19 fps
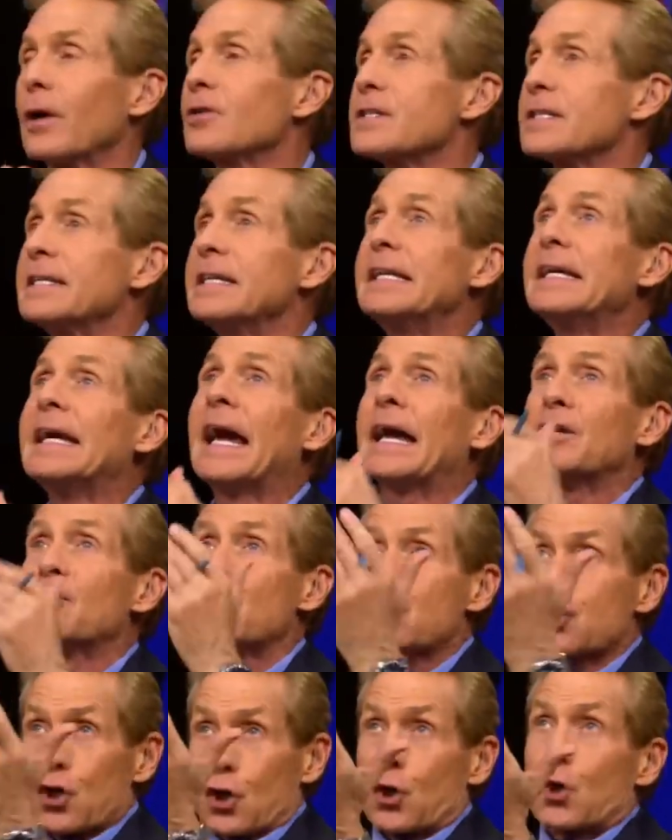CD had to
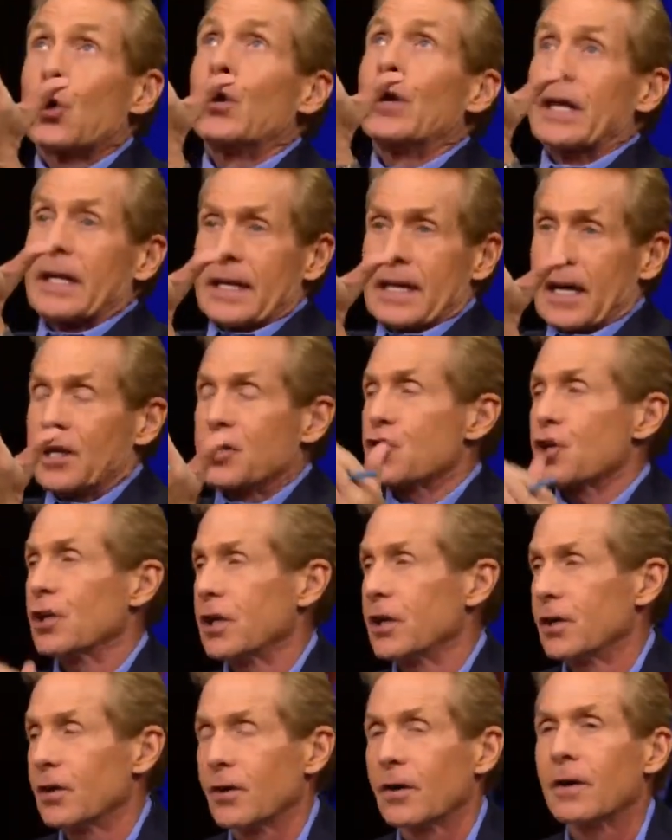turn and catch it here.